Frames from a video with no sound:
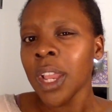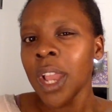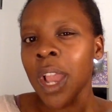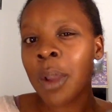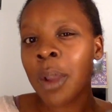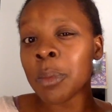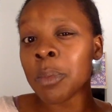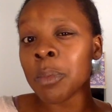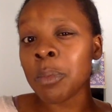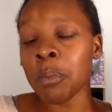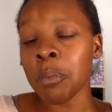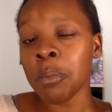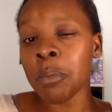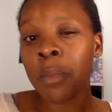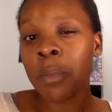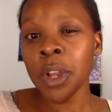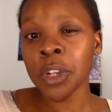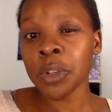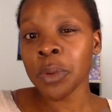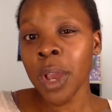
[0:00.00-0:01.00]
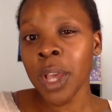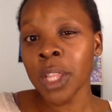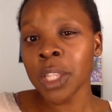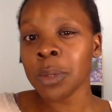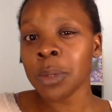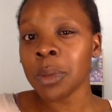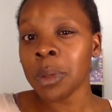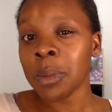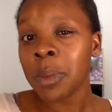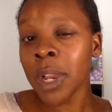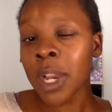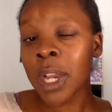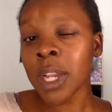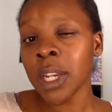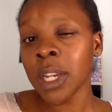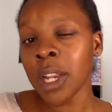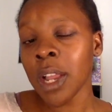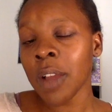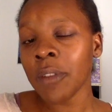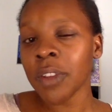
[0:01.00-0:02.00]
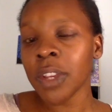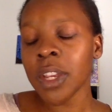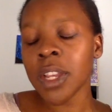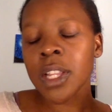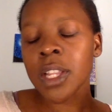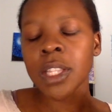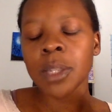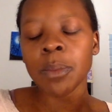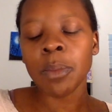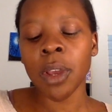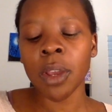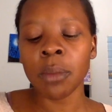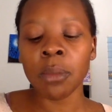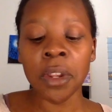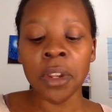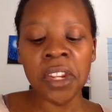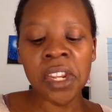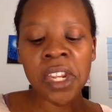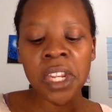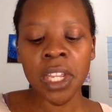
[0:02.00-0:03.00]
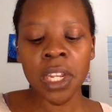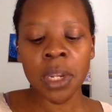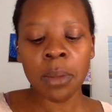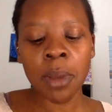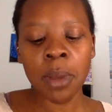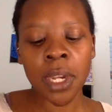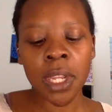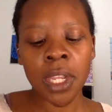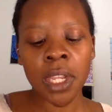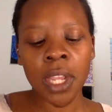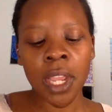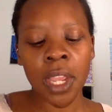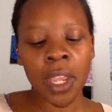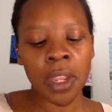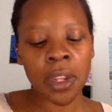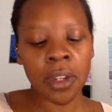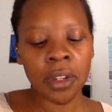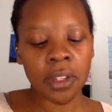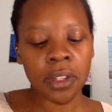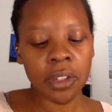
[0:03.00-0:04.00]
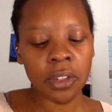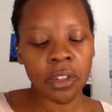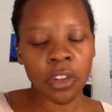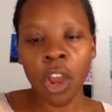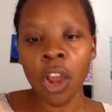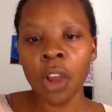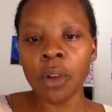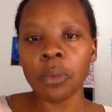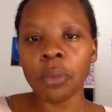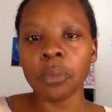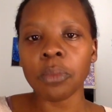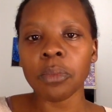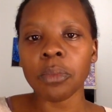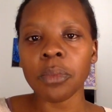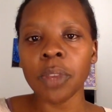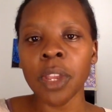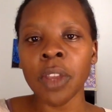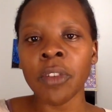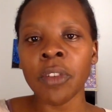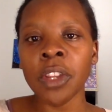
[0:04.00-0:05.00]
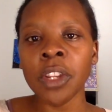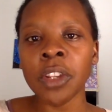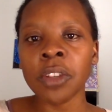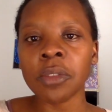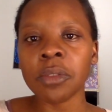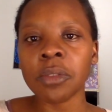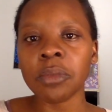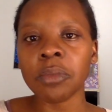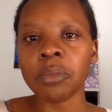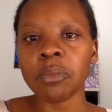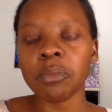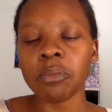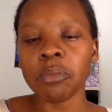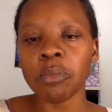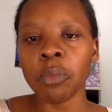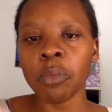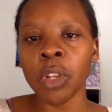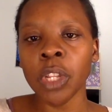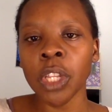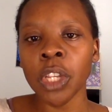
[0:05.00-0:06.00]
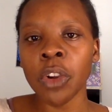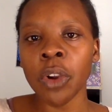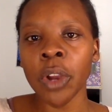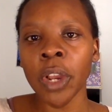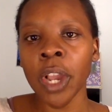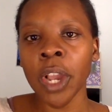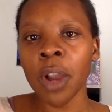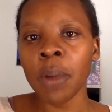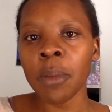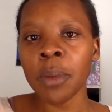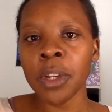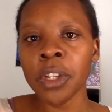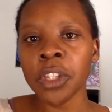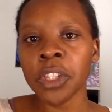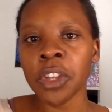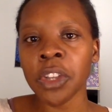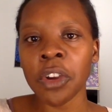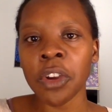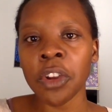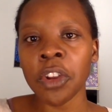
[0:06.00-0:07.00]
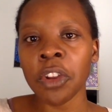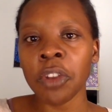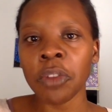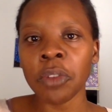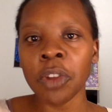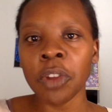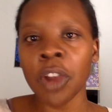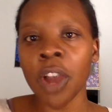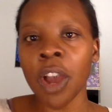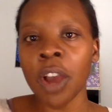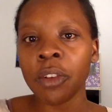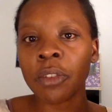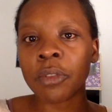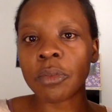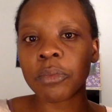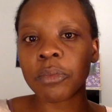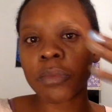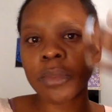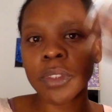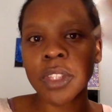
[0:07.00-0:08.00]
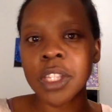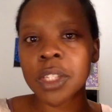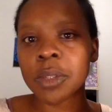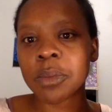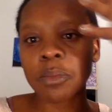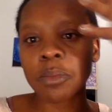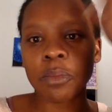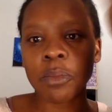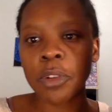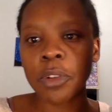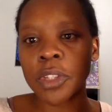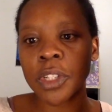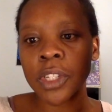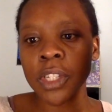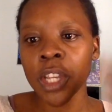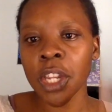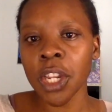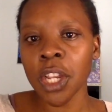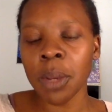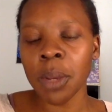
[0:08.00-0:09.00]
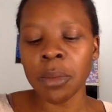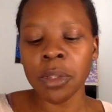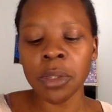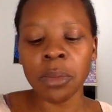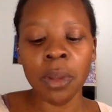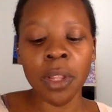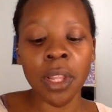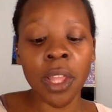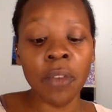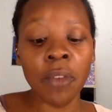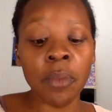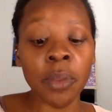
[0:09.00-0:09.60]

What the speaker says: I'd much rather be married and have kids, but I'm not dating anybody and not even really going out much, so I don't know how this person's gonna come into my life.